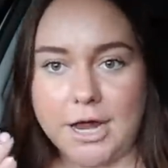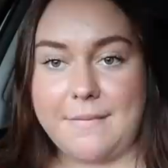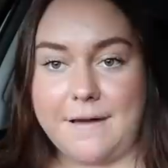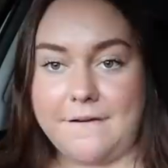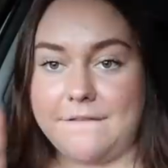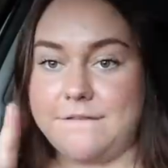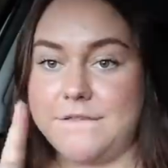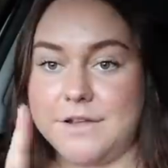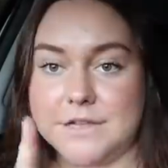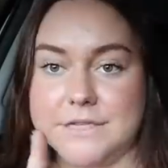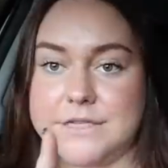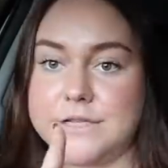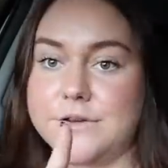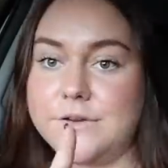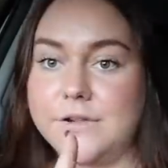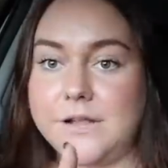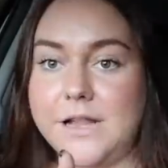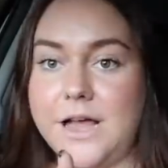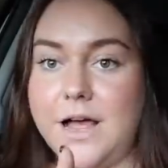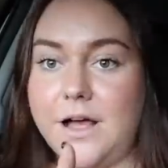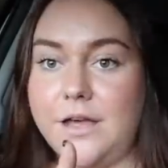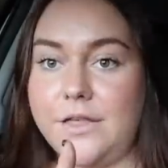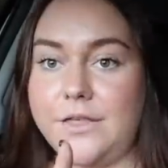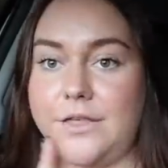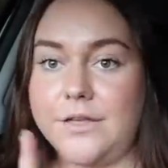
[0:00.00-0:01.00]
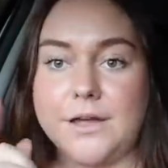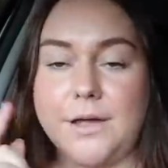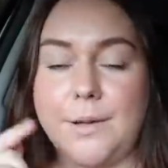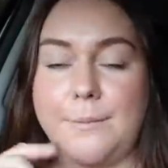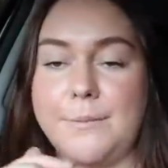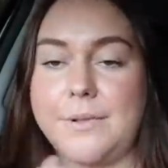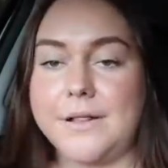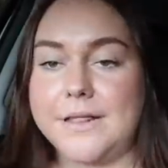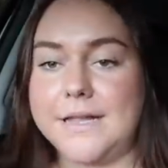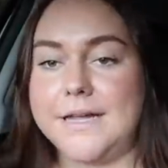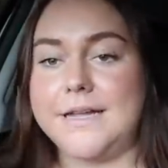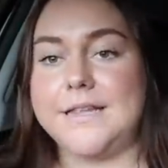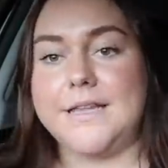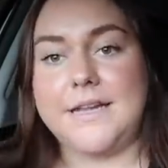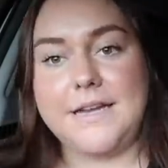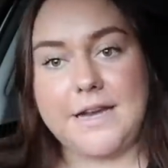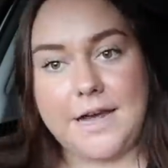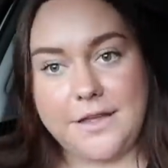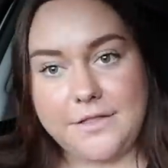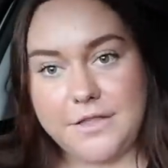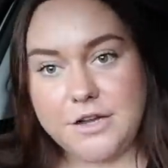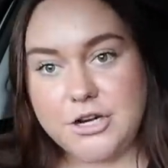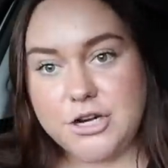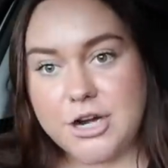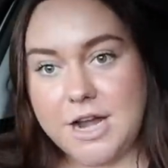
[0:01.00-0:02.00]
My physical health, completely
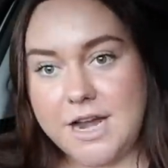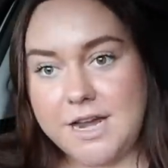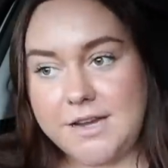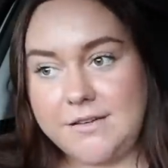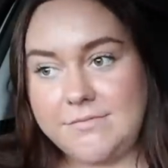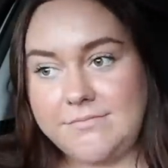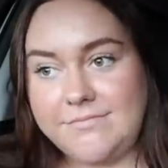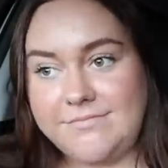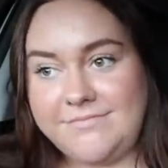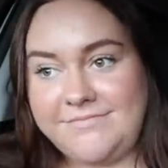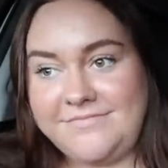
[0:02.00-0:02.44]
down the drain.